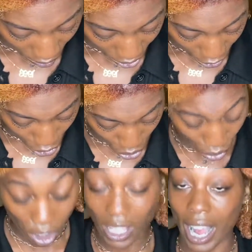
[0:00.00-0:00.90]
The
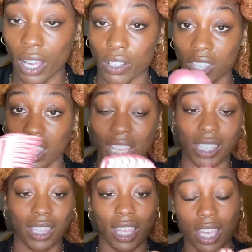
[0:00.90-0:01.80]
True Styles.
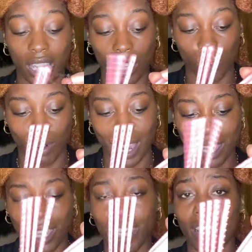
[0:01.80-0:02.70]
This thing right
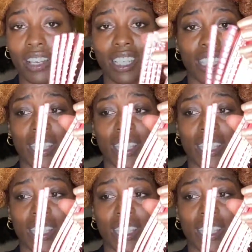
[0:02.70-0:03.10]
here, just a